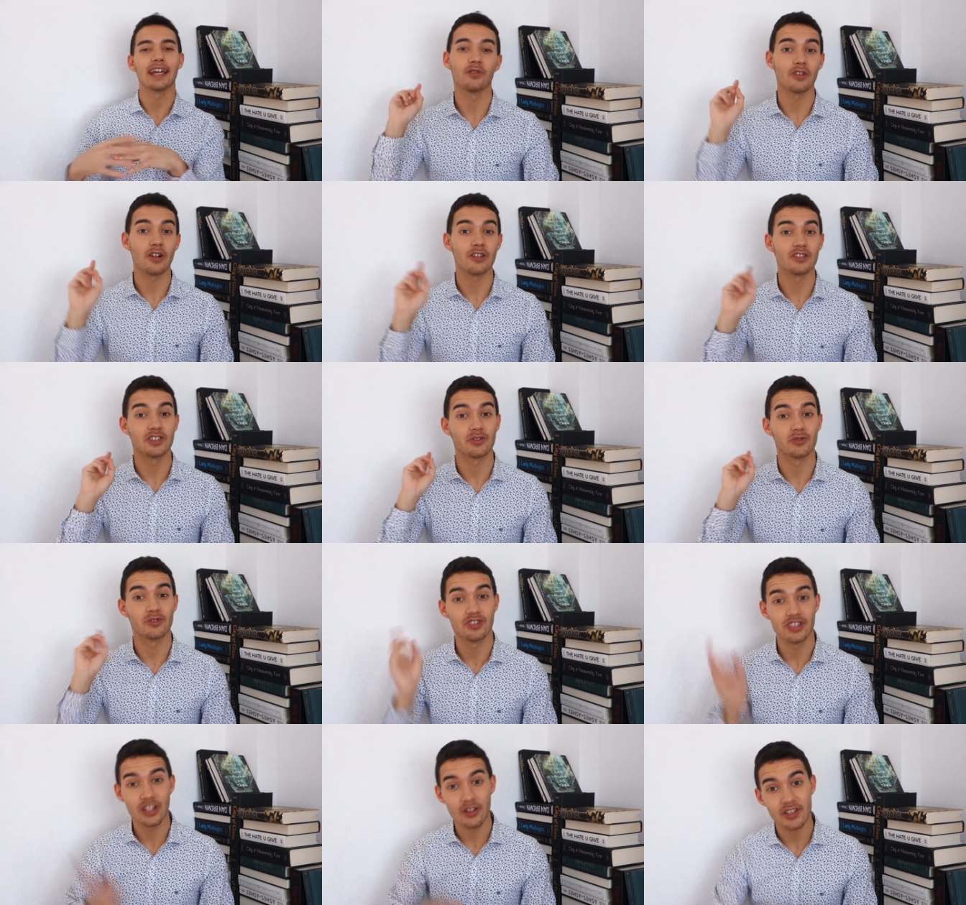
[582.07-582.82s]
You can also
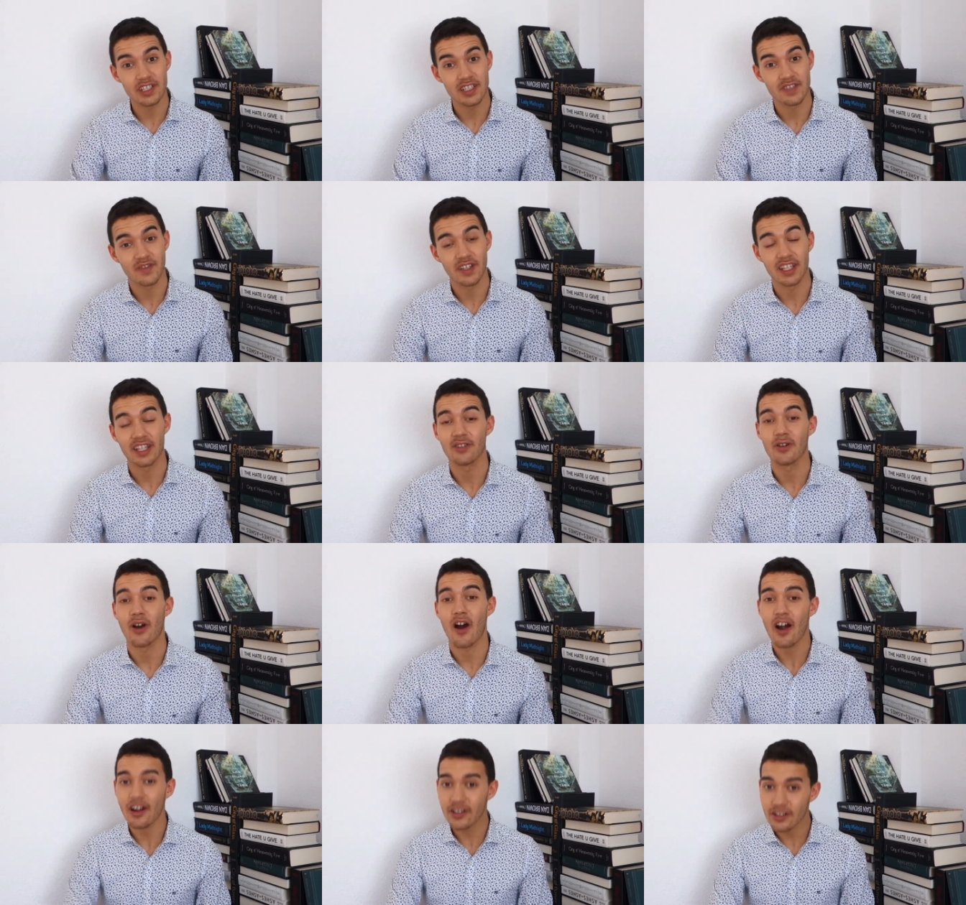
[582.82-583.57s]
share this
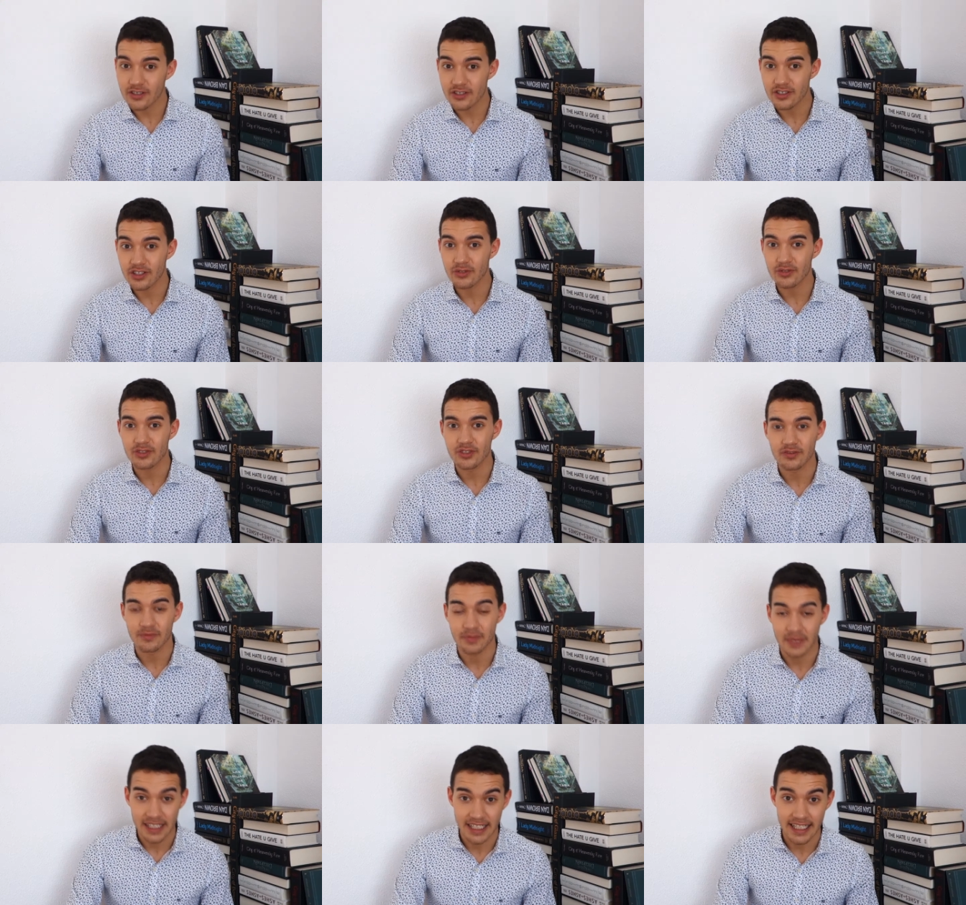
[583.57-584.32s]
video on your
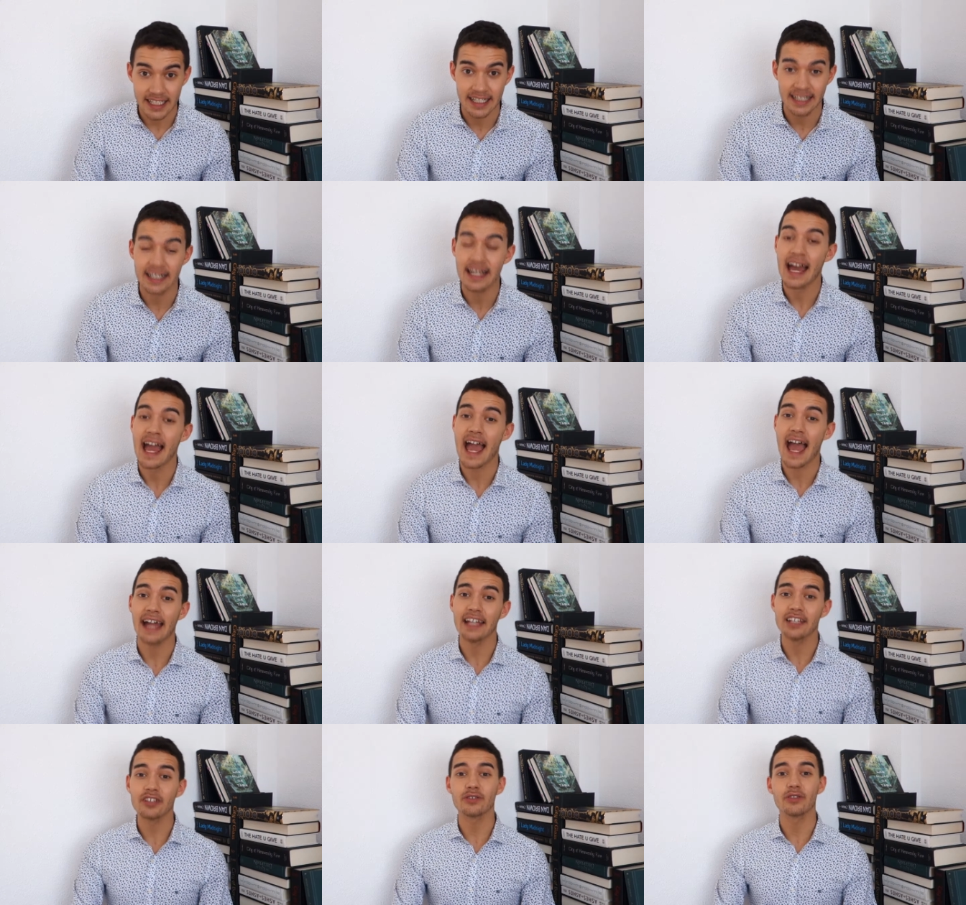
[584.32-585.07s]
social media
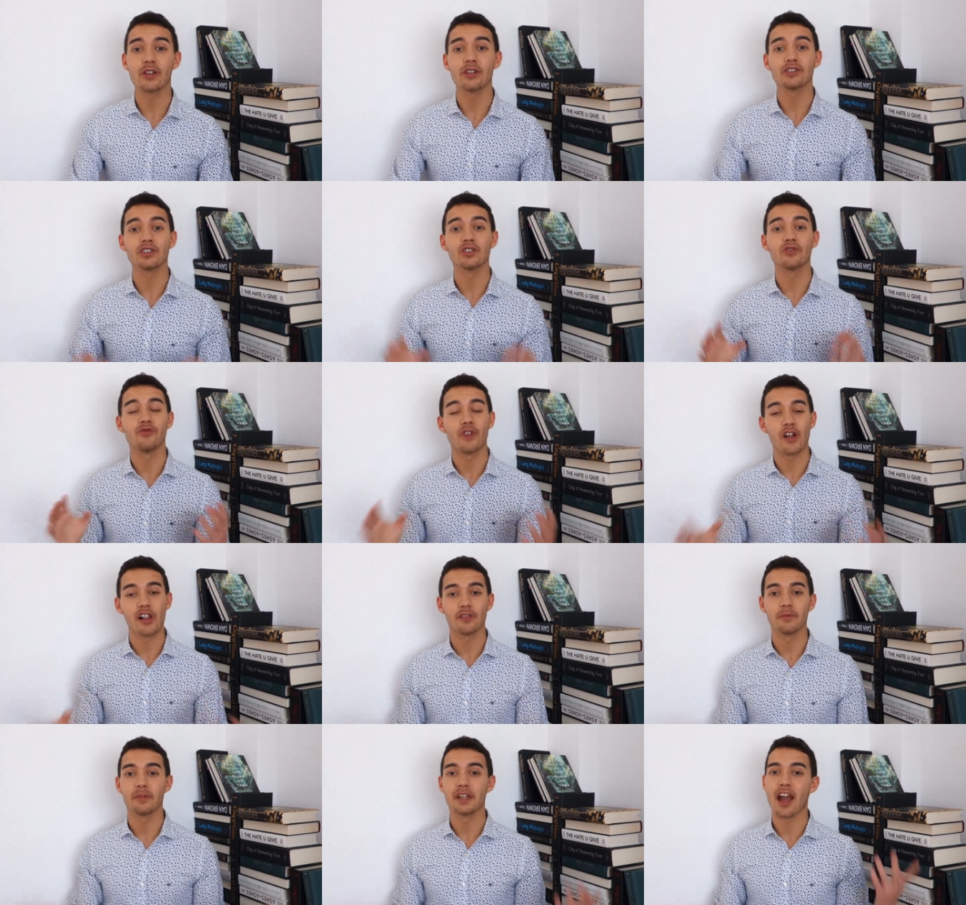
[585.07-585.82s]
and you can also
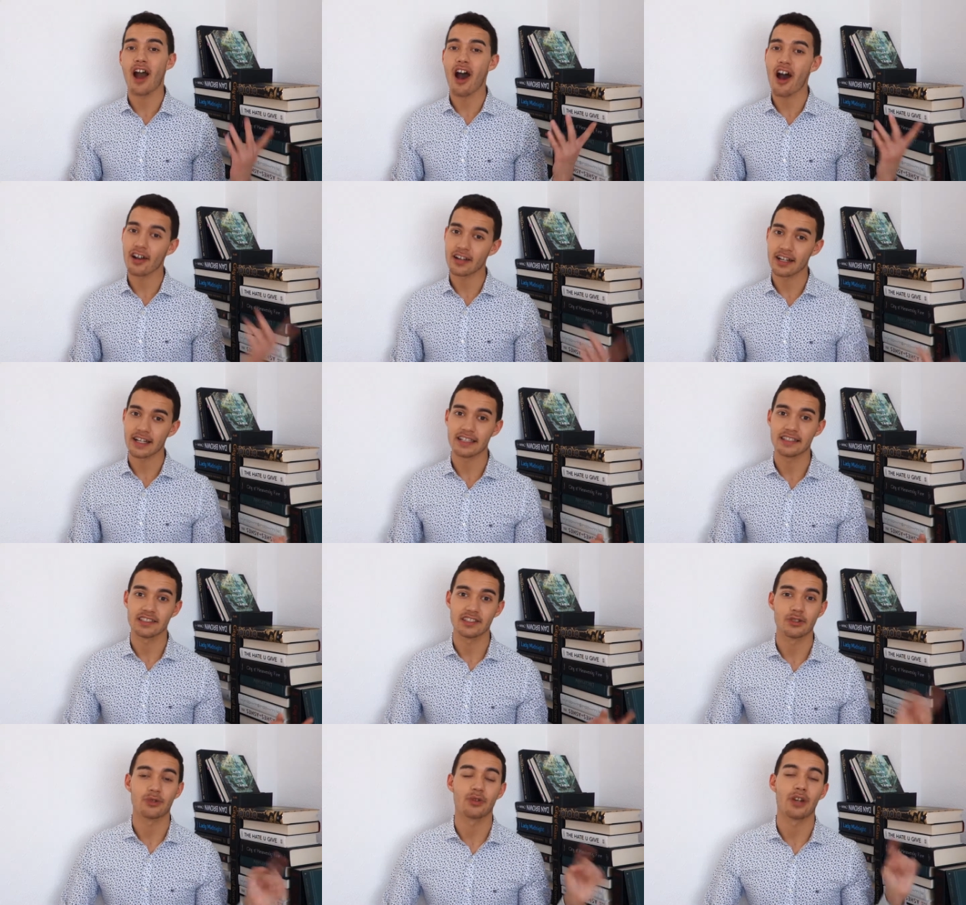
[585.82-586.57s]
follow me on
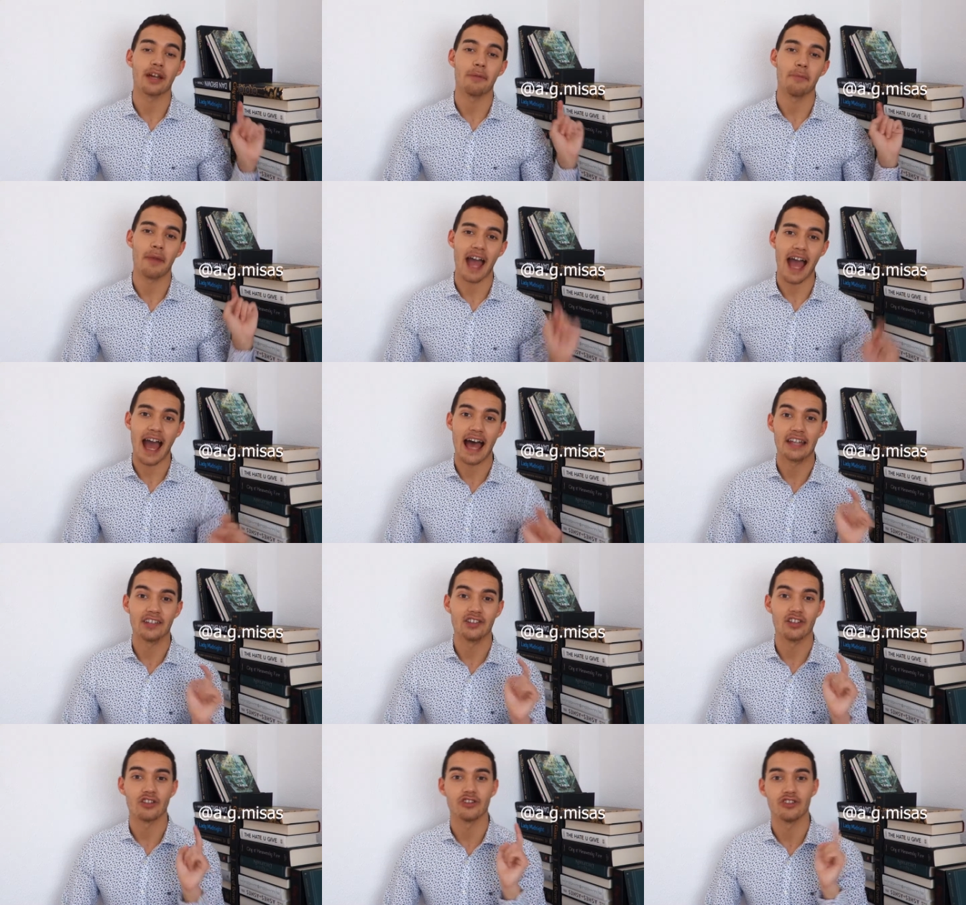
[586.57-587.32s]
Instagram
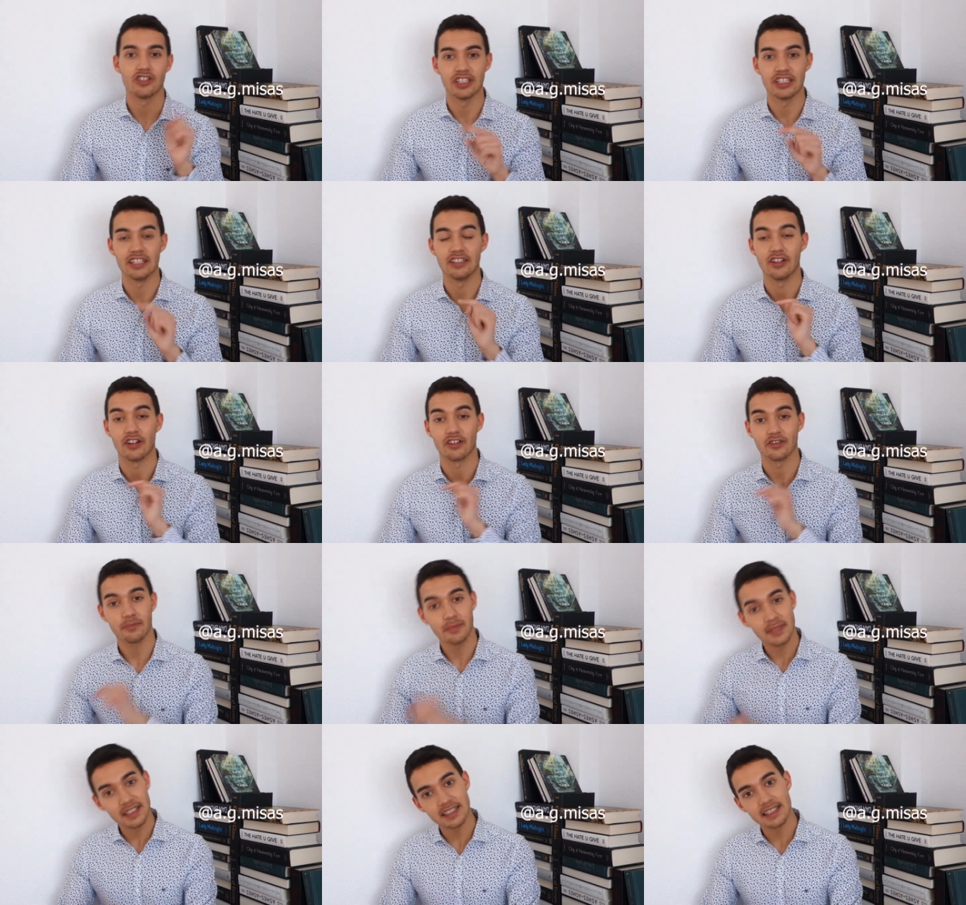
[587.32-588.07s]
at
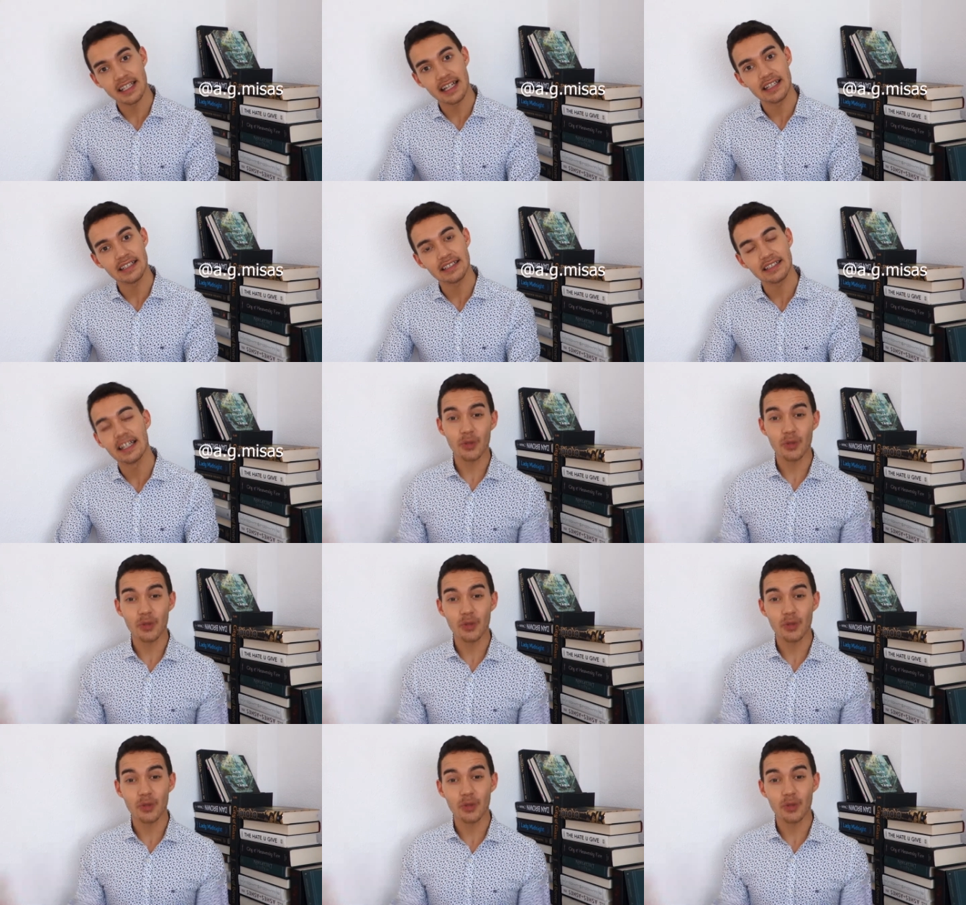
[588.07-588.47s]
.g.misas.